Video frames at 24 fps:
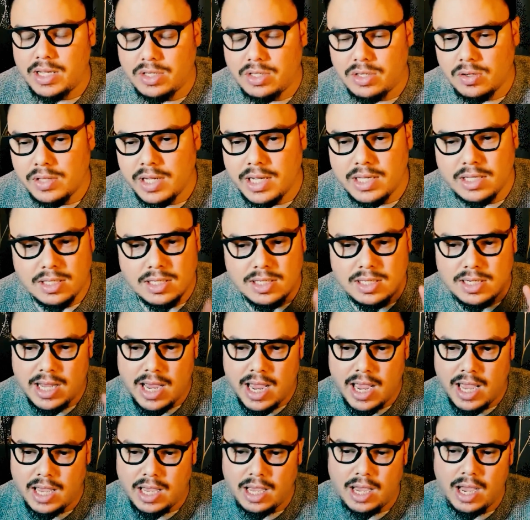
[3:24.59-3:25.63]
So let's
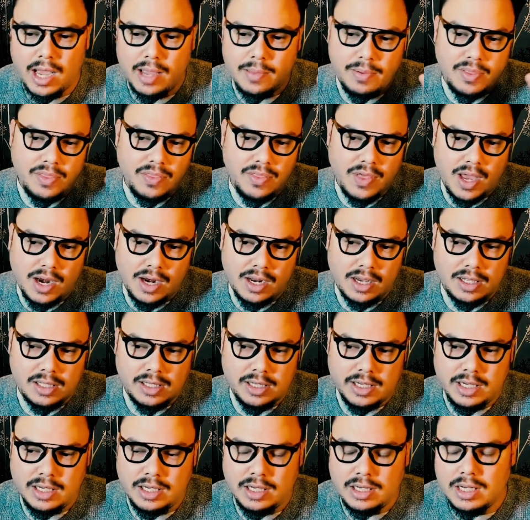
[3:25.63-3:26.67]
say,
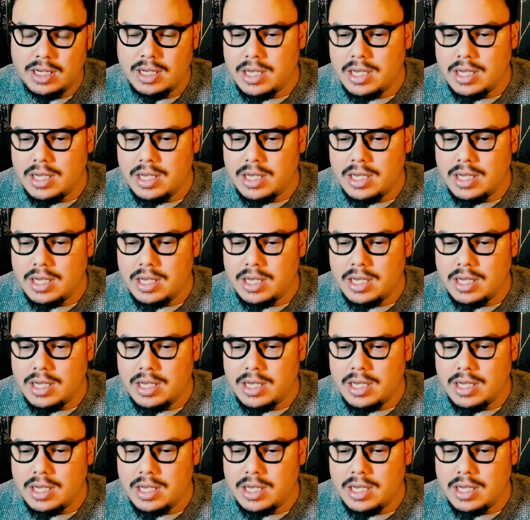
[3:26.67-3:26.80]
hypothetically,